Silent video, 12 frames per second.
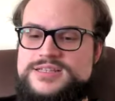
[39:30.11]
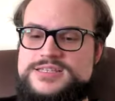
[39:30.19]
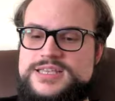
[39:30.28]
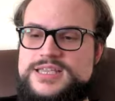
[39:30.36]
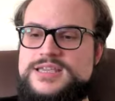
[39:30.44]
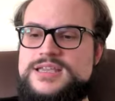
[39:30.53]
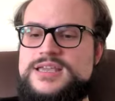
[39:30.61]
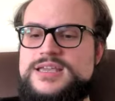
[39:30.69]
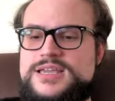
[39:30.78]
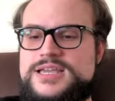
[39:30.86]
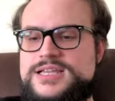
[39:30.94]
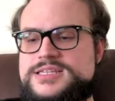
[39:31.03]
It's like
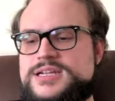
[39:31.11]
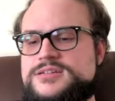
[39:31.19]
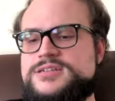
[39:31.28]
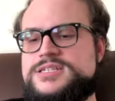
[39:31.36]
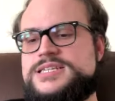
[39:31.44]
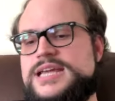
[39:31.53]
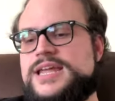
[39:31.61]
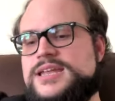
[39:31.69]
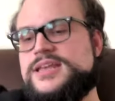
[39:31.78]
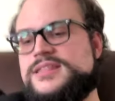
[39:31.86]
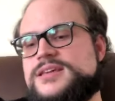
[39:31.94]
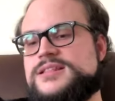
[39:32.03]
it's
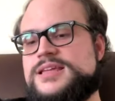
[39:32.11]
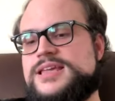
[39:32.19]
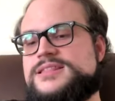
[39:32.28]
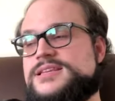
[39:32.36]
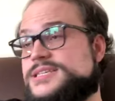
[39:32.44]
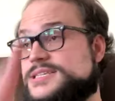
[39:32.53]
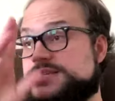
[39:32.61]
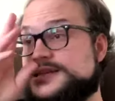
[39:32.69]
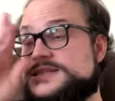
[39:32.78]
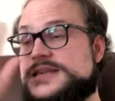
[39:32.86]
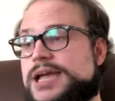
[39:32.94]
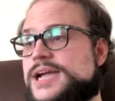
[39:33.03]
understanding that like this is
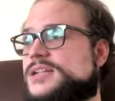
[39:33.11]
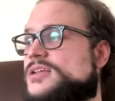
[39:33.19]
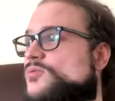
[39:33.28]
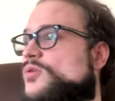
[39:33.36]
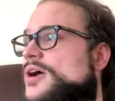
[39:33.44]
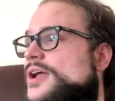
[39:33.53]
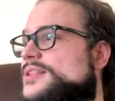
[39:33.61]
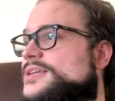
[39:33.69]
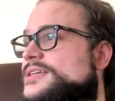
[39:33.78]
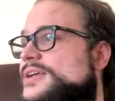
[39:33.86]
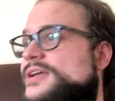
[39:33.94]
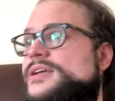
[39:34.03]
exactly why like